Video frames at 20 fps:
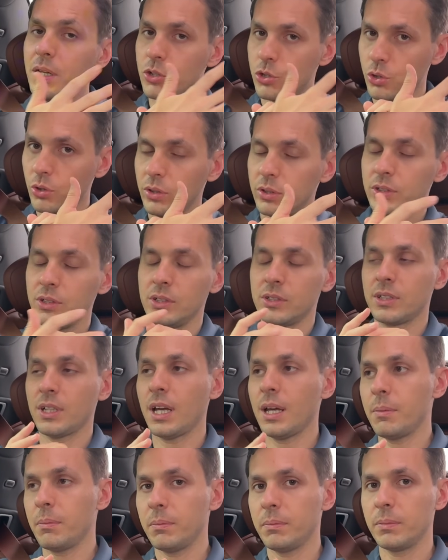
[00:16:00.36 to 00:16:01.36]
don't know what
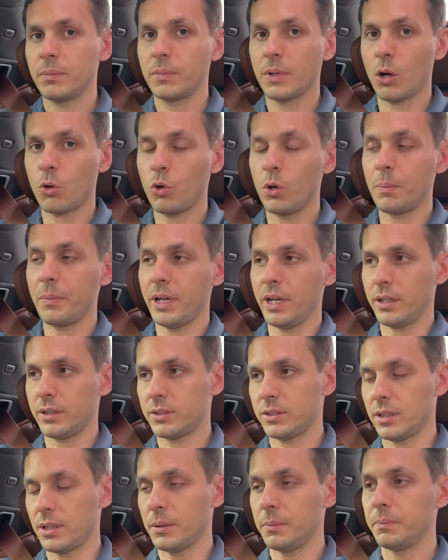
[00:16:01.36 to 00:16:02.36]
the Maextro is
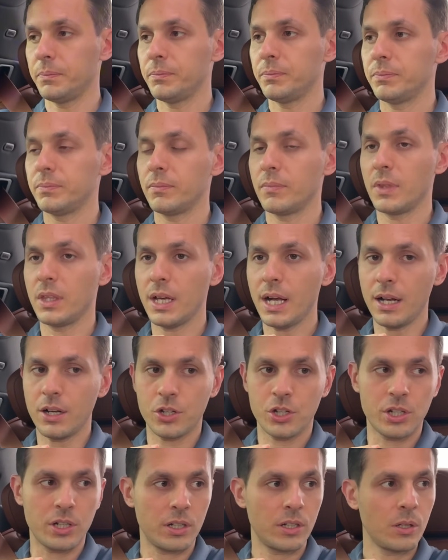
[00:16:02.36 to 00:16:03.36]
like.
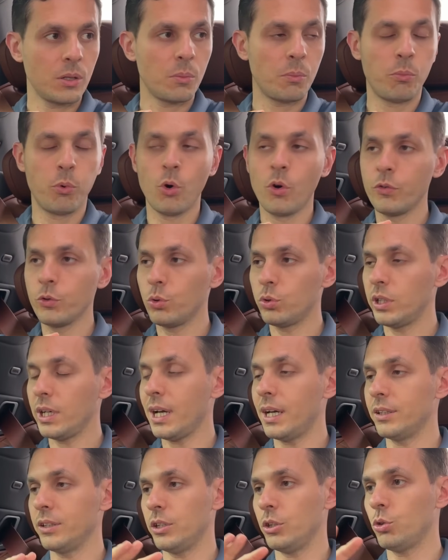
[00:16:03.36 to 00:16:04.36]
Moving on,
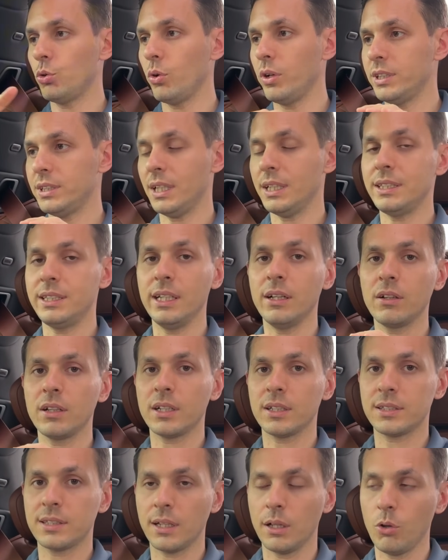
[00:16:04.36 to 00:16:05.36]
regarding the interior,
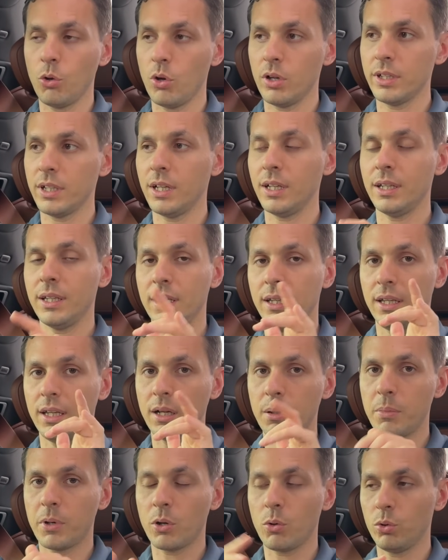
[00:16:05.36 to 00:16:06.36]
meaning the cabin
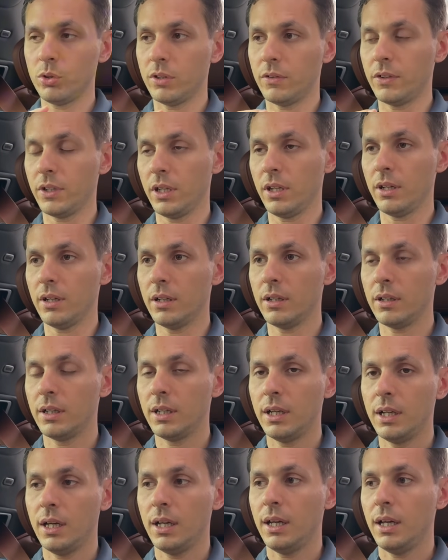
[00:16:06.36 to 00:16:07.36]
finish and equipment.
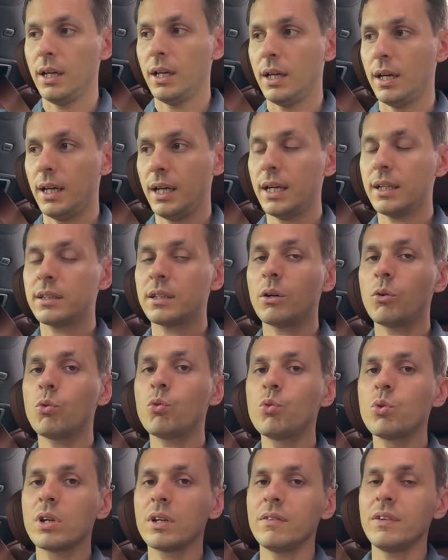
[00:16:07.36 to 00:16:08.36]
This is
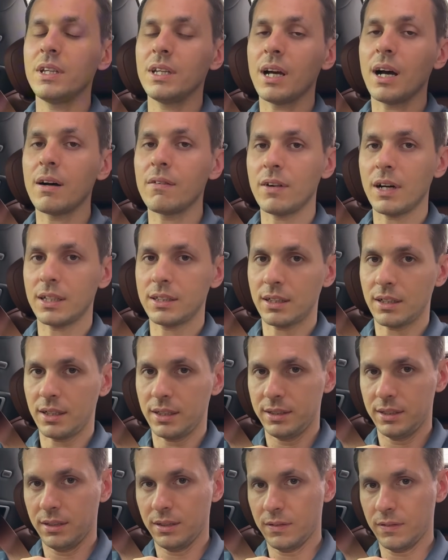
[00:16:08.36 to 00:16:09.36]
the Avatar 1-2
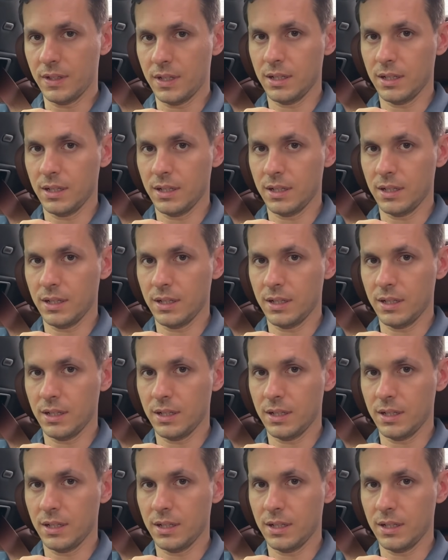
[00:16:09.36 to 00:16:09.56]
level,